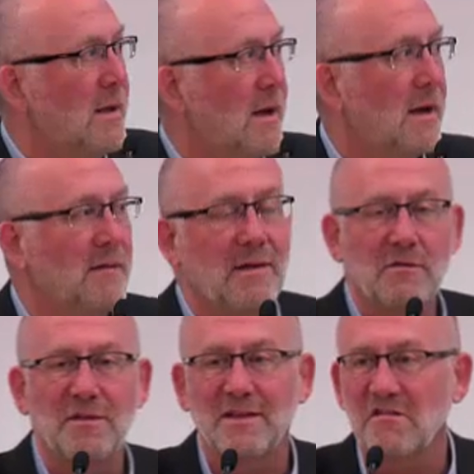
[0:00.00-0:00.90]
The
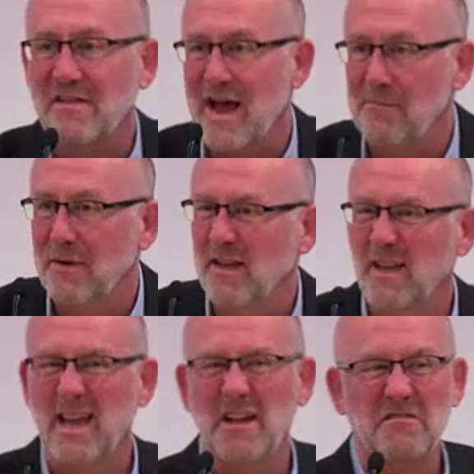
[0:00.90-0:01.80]
other thing that's happened in
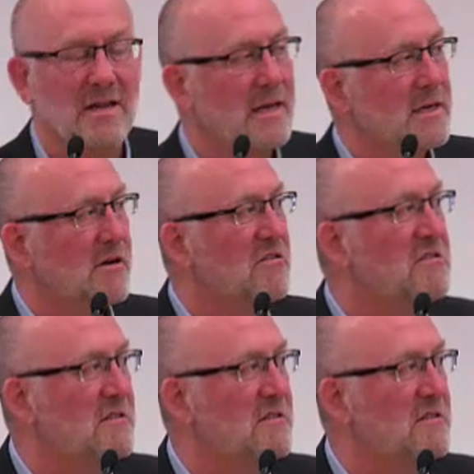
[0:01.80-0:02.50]
the last 10 years